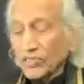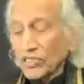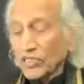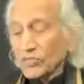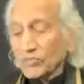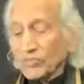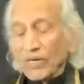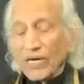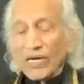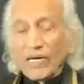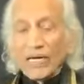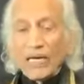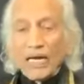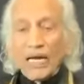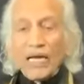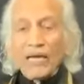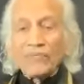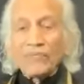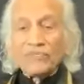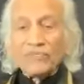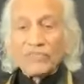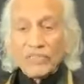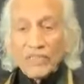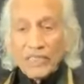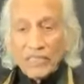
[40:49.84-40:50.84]
This is why I have
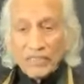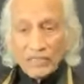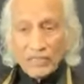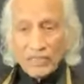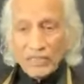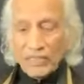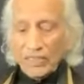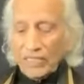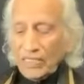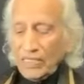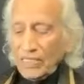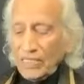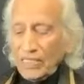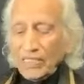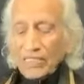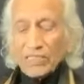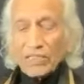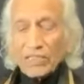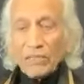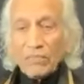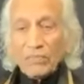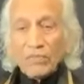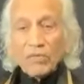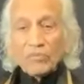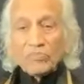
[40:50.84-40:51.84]
seen
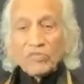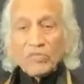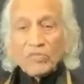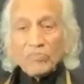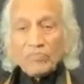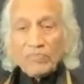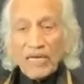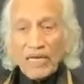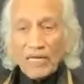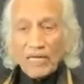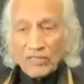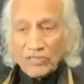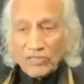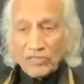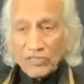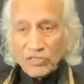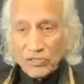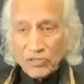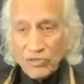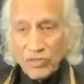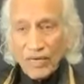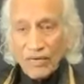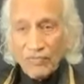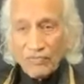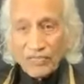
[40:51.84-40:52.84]
some of the parents
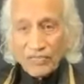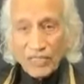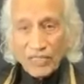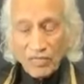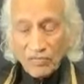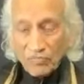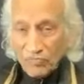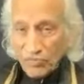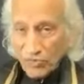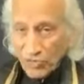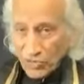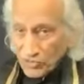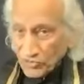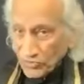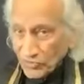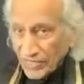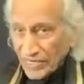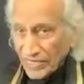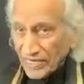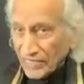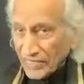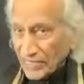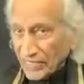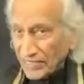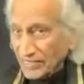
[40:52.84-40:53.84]
who have come for
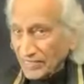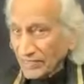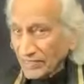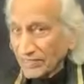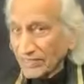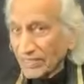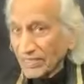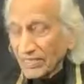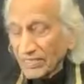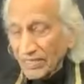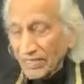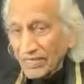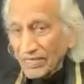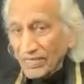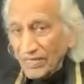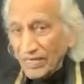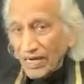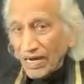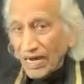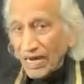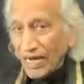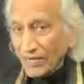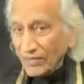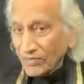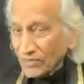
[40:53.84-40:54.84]
training,
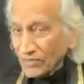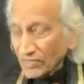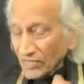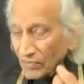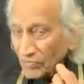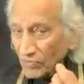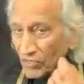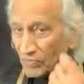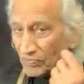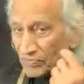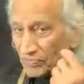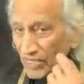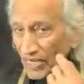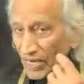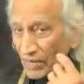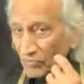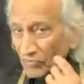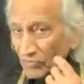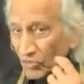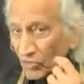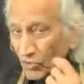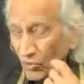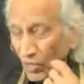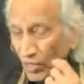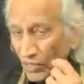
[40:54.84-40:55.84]
and some of them
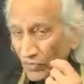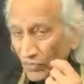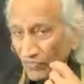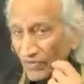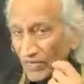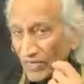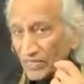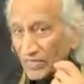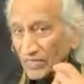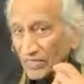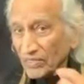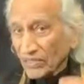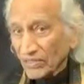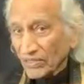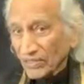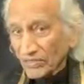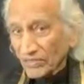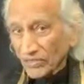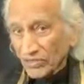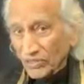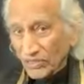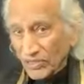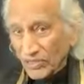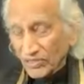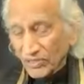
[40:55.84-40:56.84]
who are very
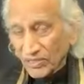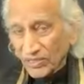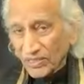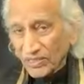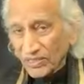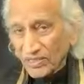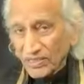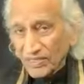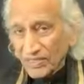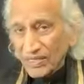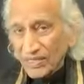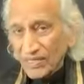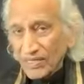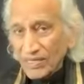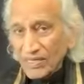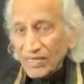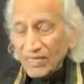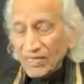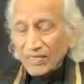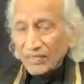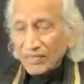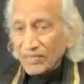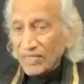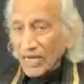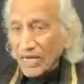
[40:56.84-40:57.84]
conscious,
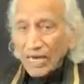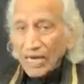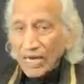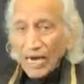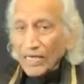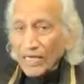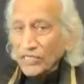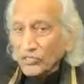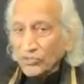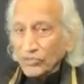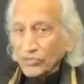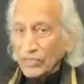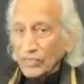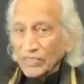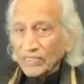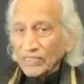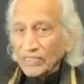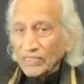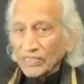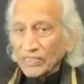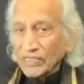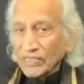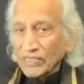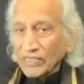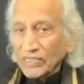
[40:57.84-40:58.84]
they
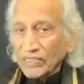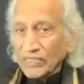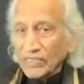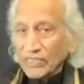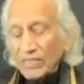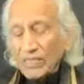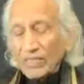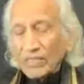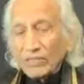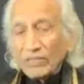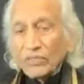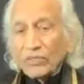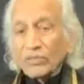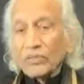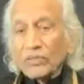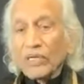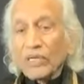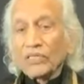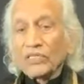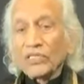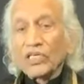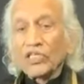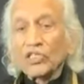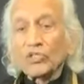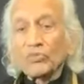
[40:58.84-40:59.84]
actually do
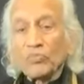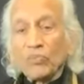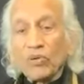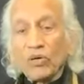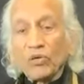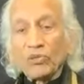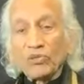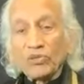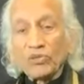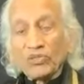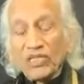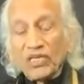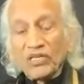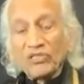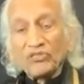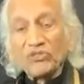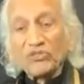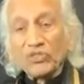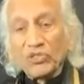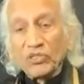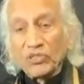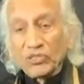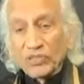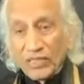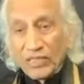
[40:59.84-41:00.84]
not expose their
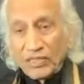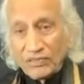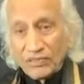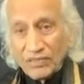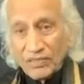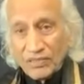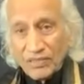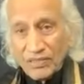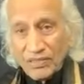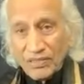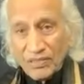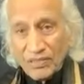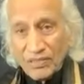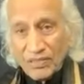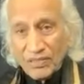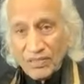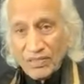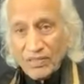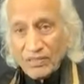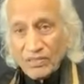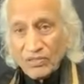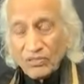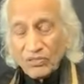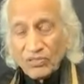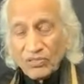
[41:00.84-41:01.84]
children
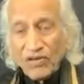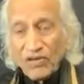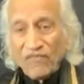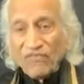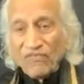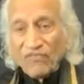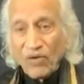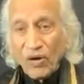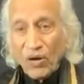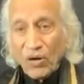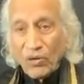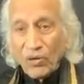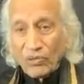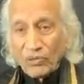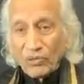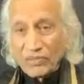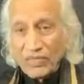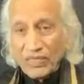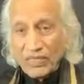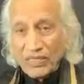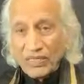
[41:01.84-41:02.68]
to the phone